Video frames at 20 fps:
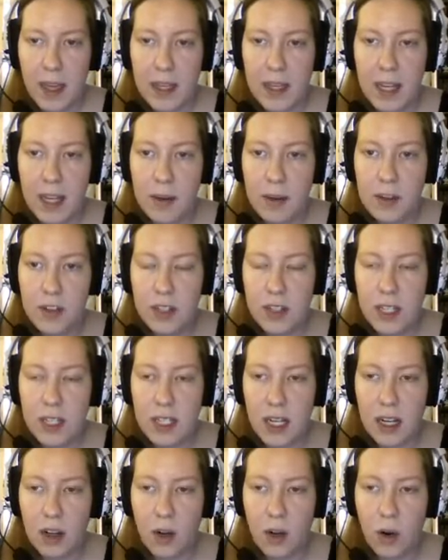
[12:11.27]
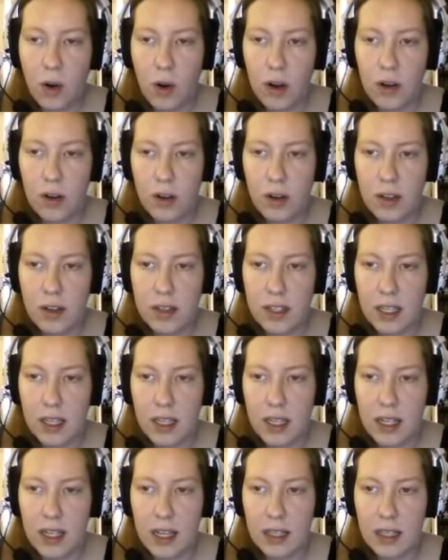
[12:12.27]
now we just need to add corridors that
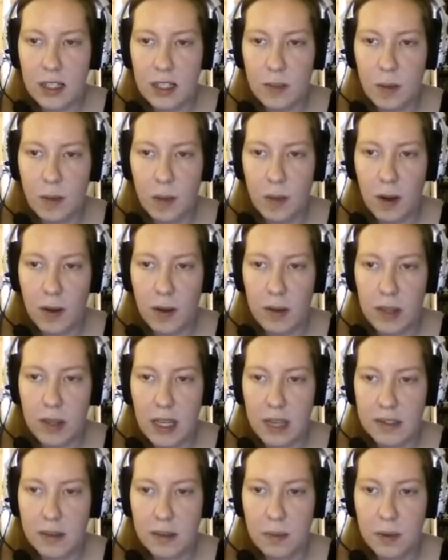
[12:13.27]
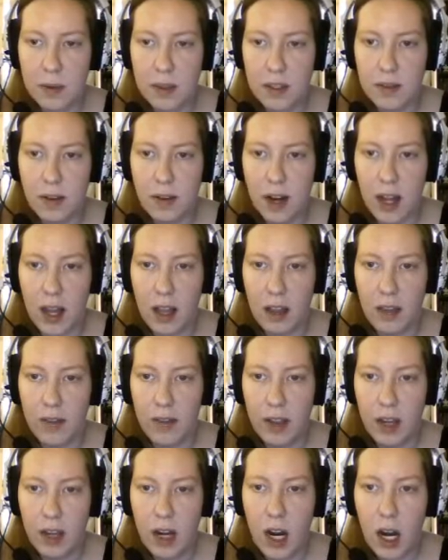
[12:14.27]
connect the small apartment with the exit points of our
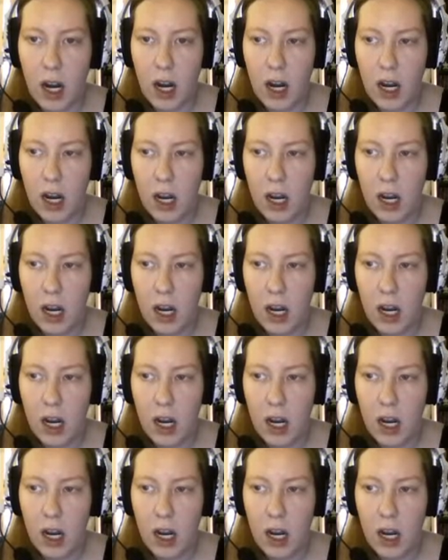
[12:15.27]
elevator.